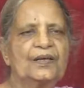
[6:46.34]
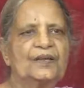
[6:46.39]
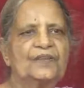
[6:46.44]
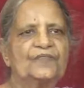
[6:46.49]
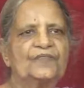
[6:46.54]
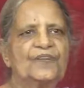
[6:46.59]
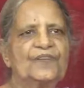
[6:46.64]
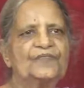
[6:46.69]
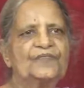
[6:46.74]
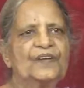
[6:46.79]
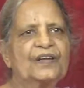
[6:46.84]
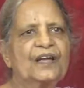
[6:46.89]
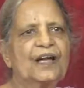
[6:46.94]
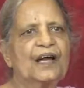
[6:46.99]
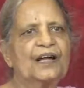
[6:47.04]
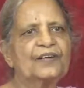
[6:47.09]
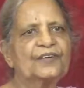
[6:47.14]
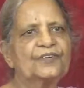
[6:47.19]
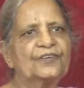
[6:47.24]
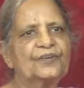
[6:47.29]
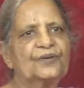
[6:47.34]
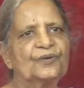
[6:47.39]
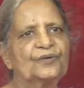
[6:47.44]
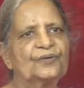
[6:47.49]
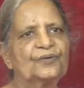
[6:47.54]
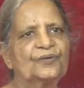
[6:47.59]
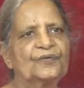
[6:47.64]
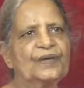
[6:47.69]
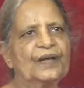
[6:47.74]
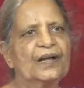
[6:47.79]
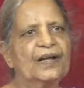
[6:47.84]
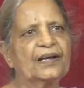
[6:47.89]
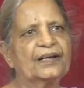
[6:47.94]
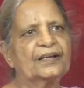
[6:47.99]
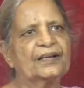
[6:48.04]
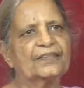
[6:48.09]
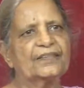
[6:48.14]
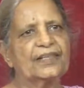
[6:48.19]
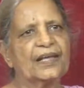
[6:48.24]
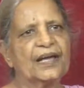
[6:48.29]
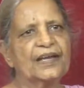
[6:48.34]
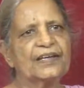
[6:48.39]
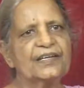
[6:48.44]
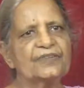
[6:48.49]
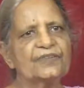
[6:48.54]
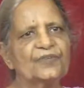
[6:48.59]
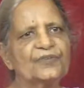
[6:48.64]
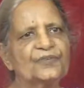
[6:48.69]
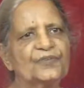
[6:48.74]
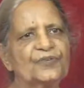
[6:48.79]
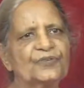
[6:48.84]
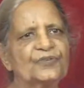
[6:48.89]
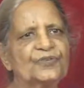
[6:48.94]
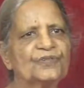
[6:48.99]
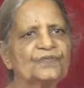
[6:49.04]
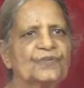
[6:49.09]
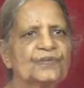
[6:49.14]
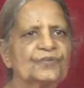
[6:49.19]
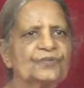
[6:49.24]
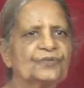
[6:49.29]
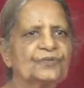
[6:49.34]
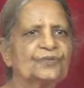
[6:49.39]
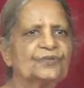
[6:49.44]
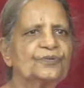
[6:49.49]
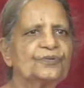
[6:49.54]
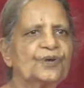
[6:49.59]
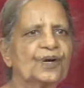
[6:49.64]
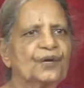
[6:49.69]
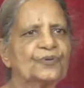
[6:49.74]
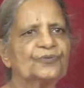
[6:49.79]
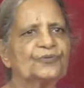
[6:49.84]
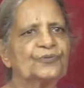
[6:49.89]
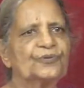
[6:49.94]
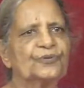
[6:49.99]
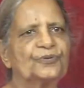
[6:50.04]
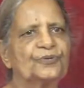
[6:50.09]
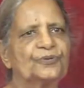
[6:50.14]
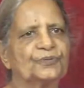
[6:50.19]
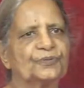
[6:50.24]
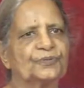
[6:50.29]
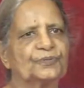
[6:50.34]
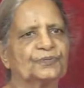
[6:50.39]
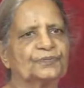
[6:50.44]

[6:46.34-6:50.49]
When we can't know, we can't decide our future, what to do, how to do